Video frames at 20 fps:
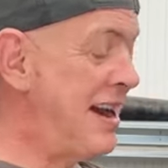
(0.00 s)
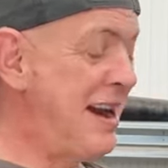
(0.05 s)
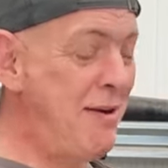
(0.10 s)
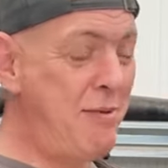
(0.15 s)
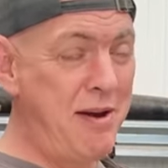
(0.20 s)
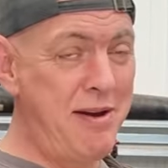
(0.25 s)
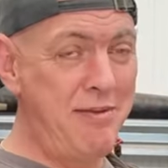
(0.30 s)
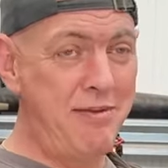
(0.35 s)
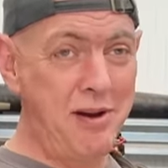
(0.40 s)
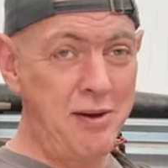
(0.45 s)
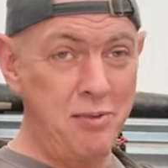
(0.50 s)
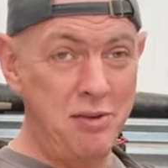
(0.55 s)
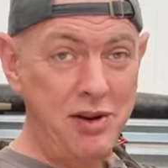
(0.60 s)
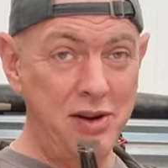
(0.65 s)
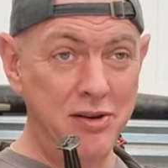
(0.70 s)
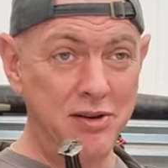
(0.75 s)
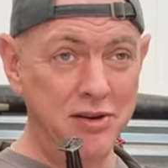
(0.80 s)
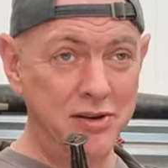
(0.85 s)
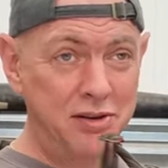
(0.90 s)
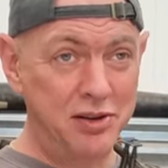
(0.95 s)
However, we
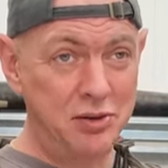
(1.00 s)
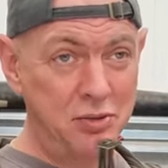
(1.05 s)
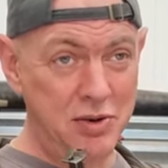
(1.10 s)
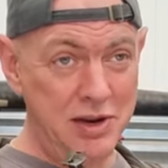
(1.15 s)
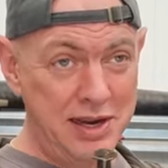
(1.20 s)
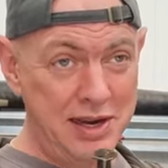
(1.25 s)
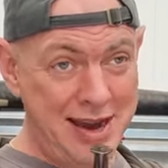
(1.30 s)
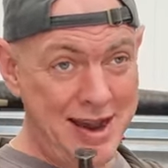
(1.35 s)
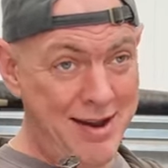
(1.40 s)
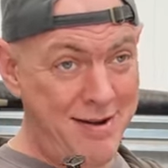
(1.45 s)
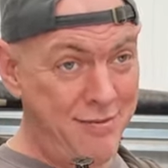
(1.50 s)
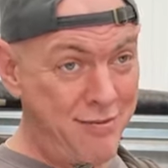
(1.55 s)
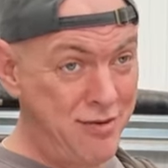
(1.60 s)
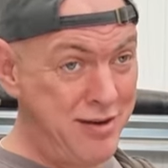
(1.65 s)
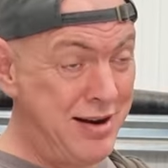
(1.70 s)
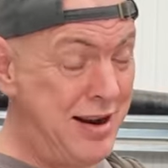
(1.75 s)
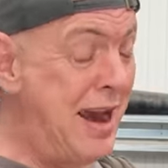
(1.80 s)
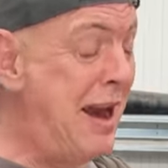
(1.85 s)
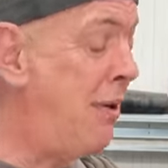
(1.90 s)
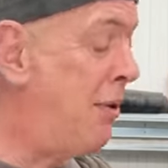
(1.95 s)
are going to squeak out
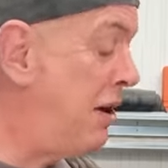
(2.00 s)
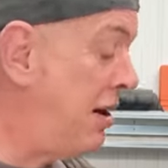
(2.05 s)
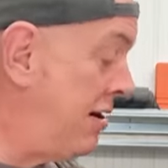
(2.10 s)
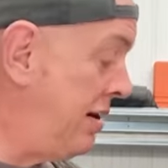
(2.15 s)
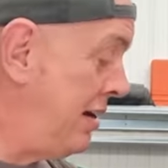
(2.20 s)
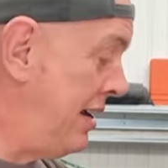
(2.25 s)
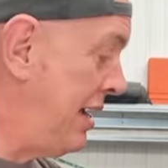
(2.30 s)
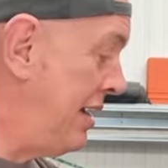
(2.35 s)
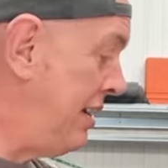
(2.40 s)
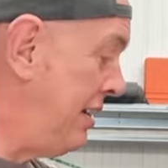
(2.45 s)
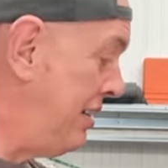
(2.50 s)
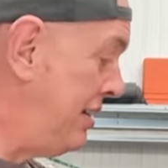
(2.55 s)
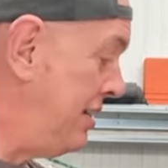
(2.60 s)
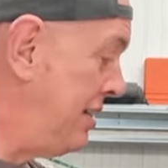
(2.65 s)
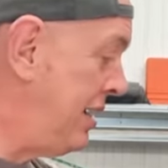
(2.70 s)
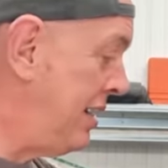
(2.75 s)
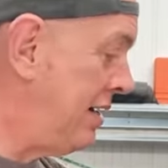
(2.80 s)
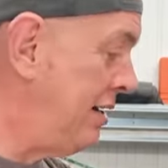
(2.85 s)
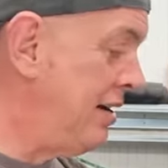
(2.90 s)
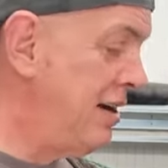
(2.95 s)
for an hour and get this
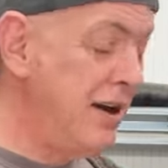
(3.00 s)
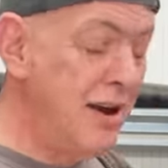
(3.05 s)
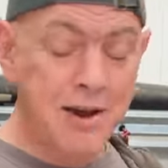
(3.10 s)
done.